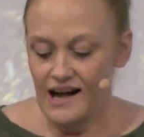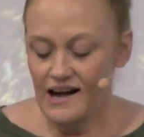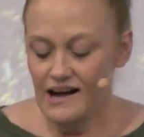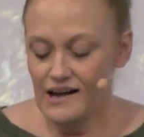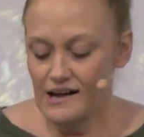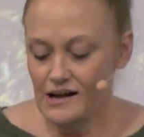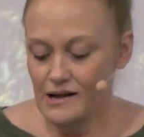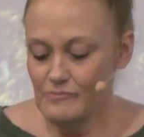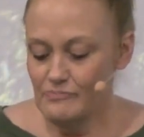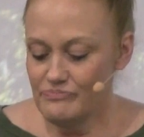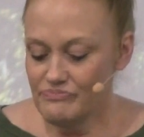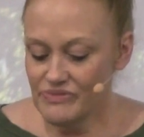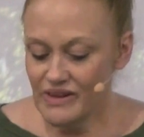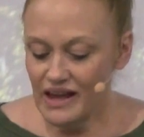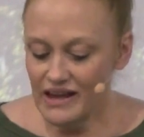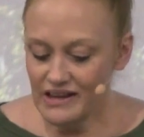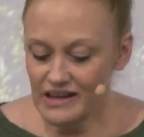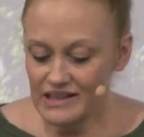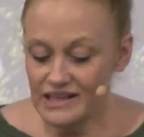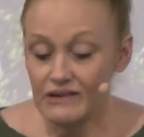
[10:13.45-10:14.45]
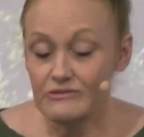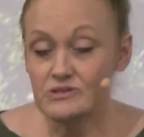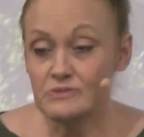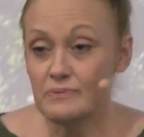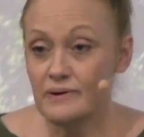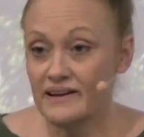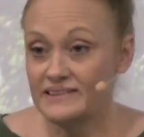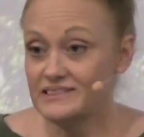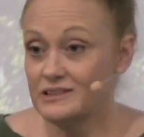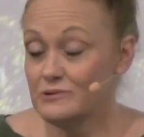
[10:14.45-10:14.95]
and I was
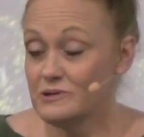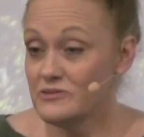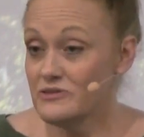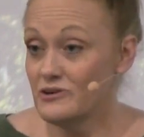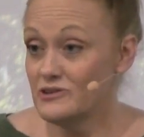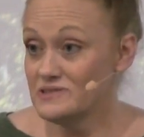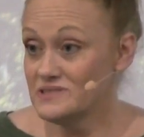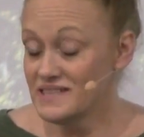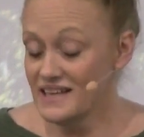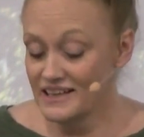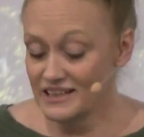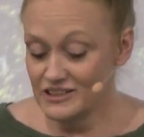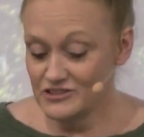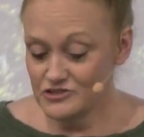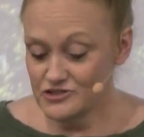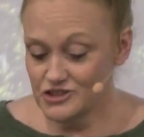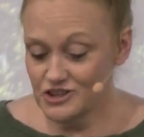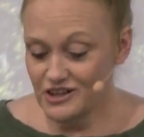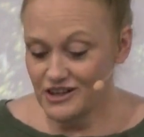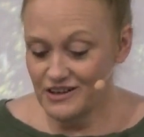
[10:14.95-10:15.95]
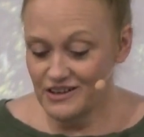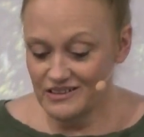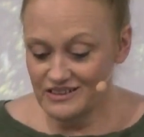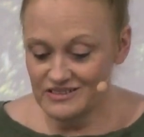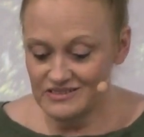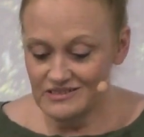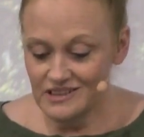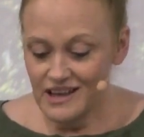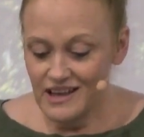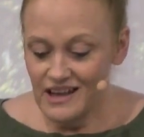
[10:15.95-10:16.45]
pregnant with our second
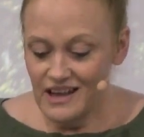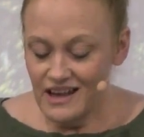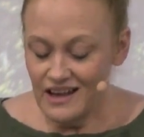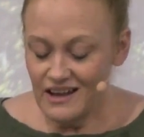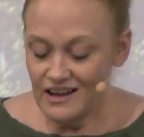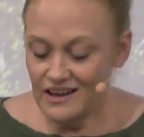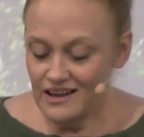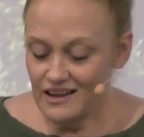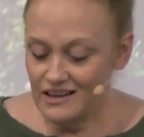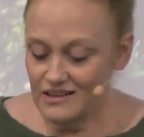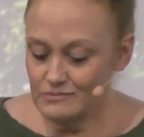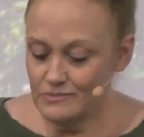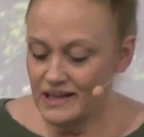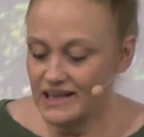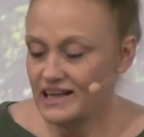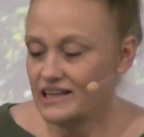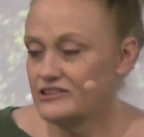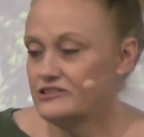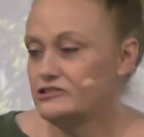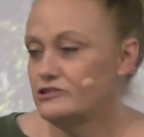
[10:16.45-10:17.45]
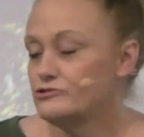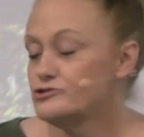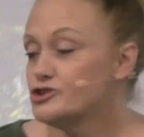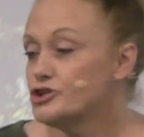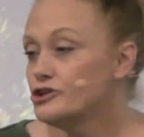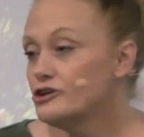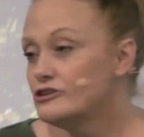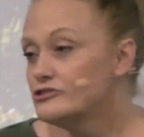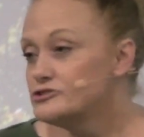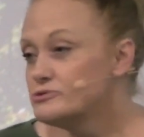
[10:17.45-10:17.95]
child, and we had a new
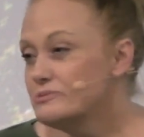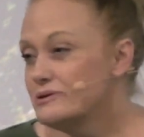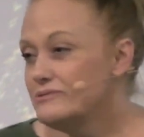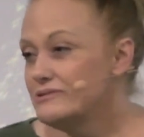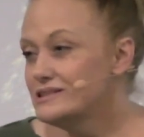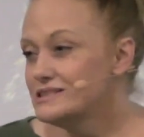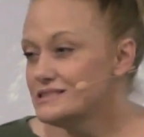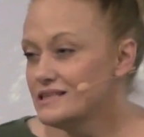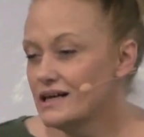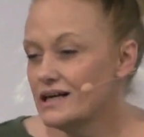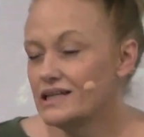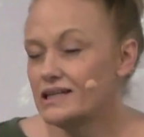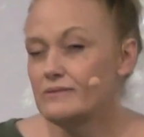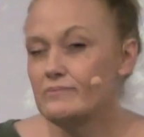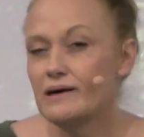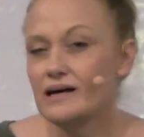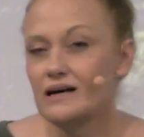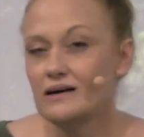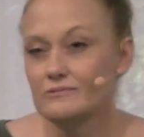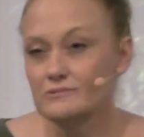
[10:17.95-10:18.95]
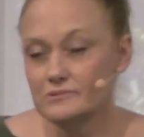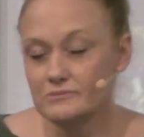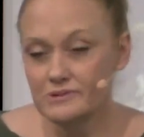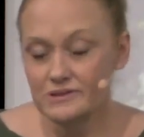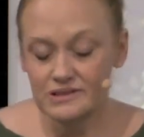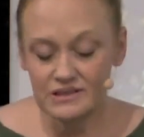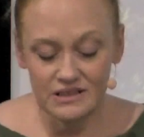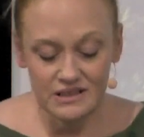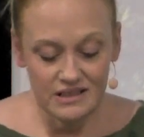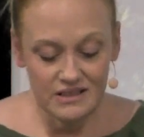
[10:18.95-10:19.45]
church we were excited about. We
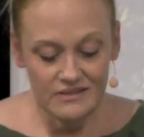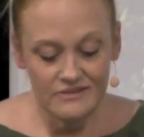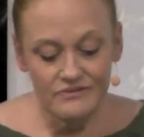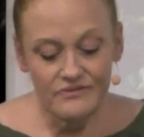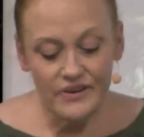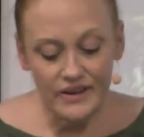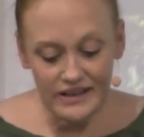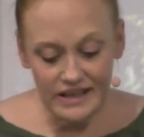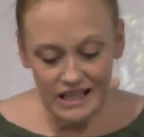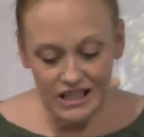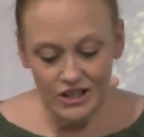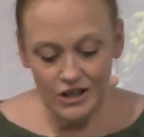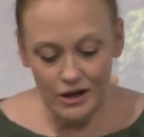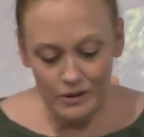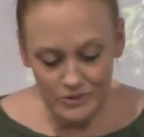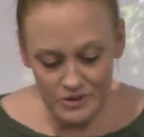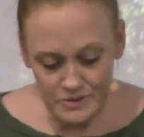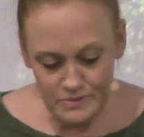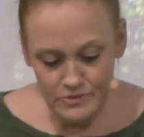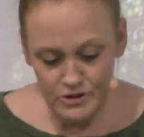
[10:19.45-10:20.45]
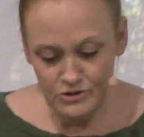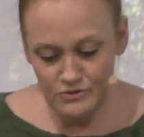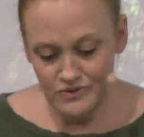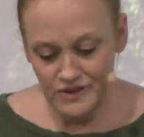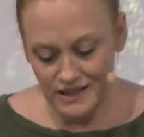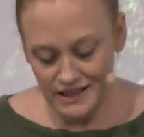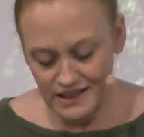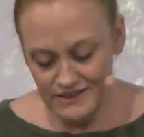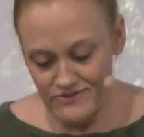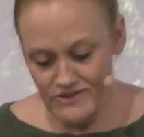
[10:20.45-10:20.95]
really felt like God was
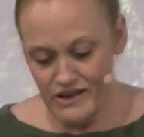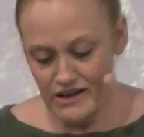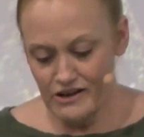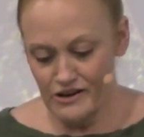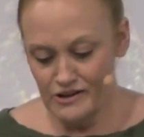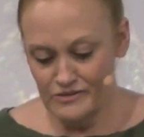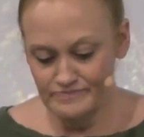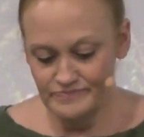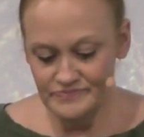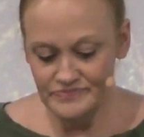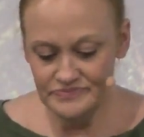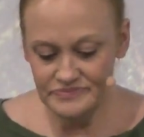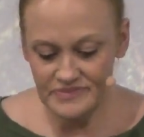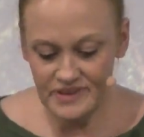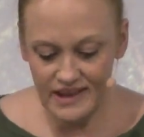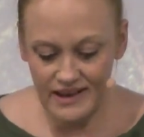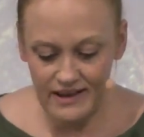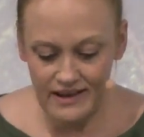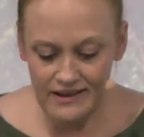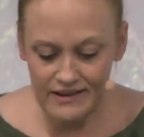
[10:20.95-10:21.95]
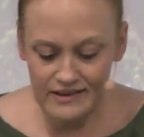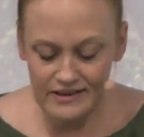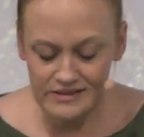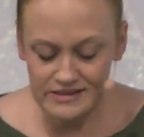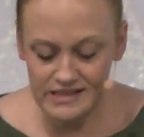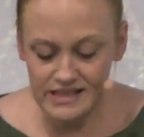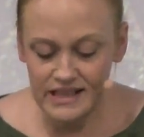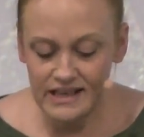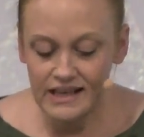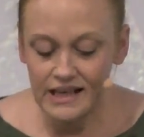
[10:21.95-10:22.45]
moving in there,
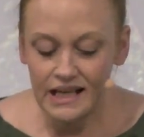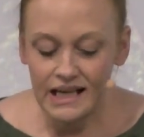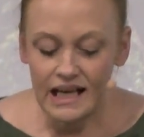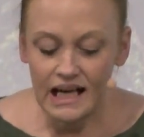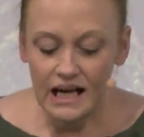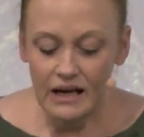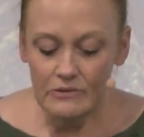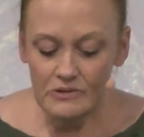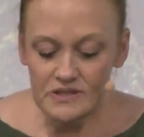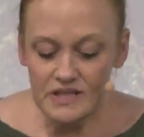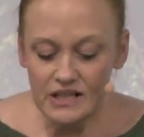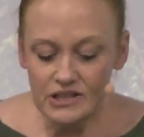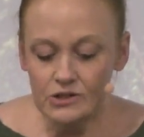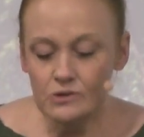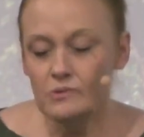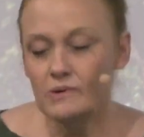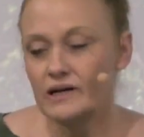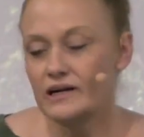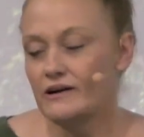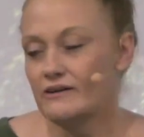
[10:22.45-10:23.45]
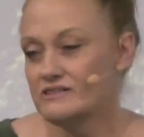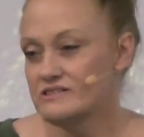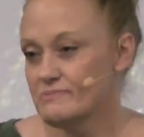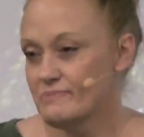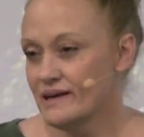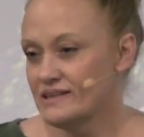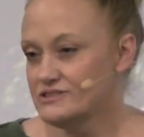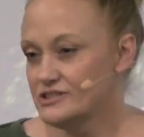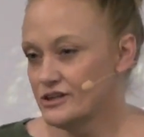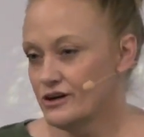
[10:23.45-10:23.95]
and I was unaware I was
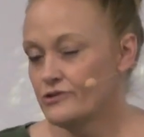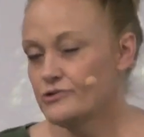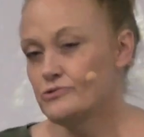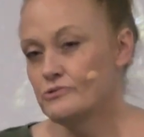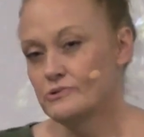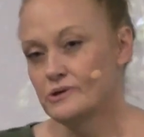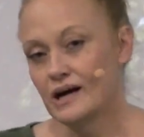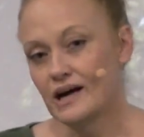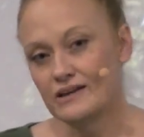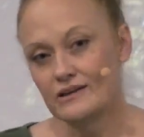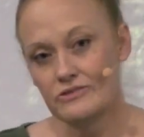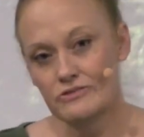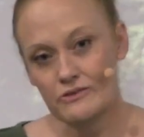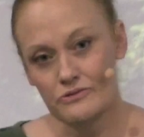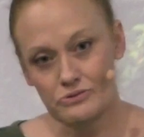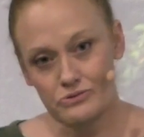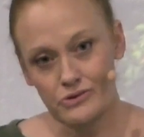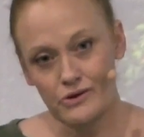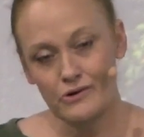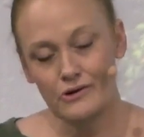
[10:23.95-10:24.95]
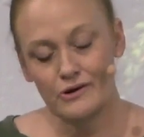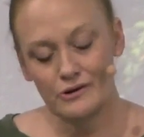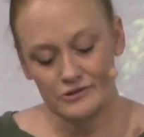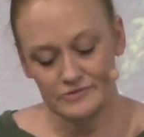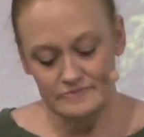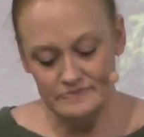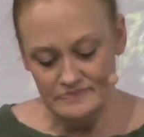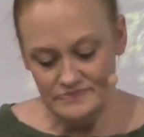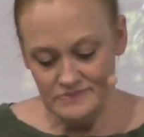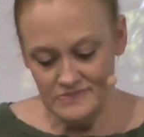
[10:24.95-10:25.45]
about to go through kind of the
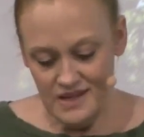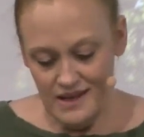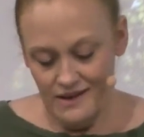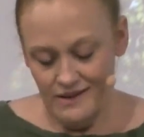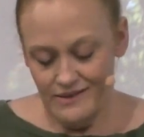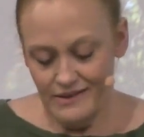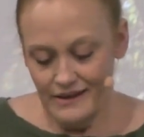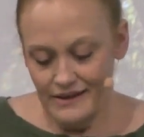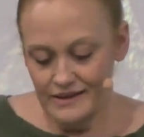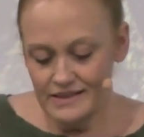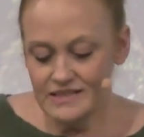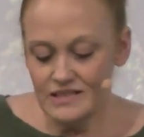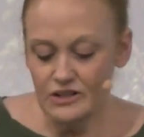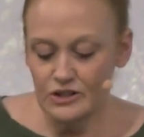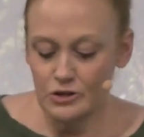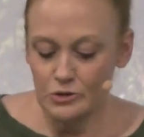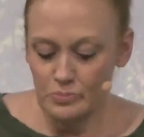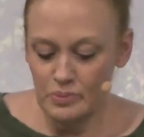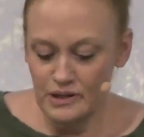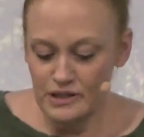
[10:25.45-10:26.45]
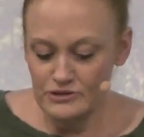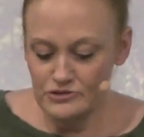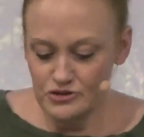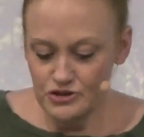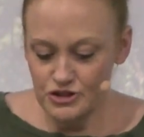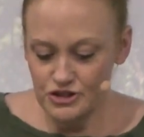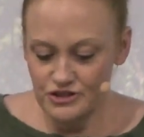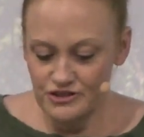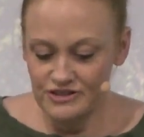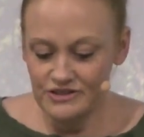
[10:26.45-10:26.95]
third, like, sucker
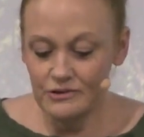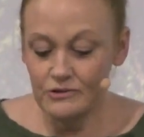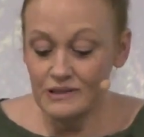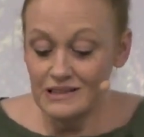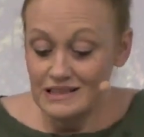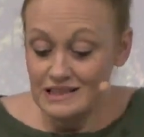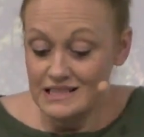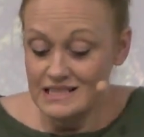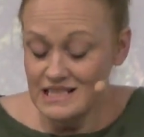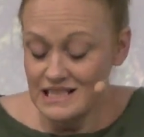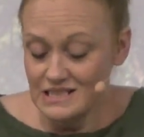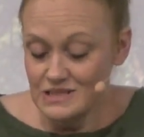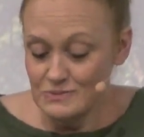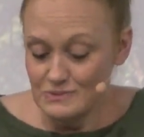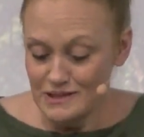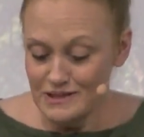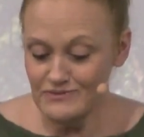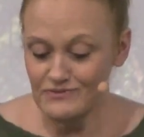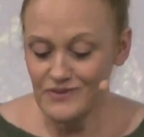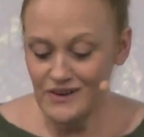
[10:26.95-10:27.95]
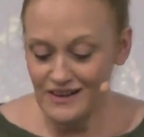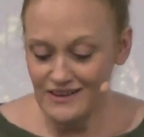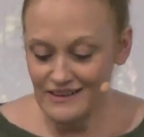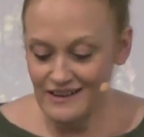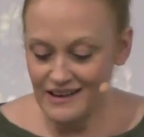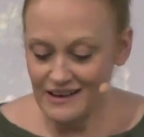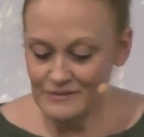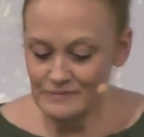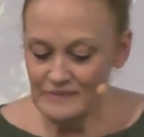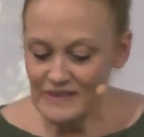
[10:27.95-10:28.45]
punch, or at least that's what it felt
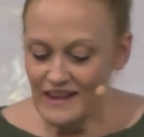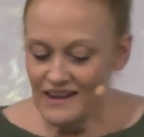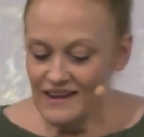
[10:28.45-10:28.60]
like.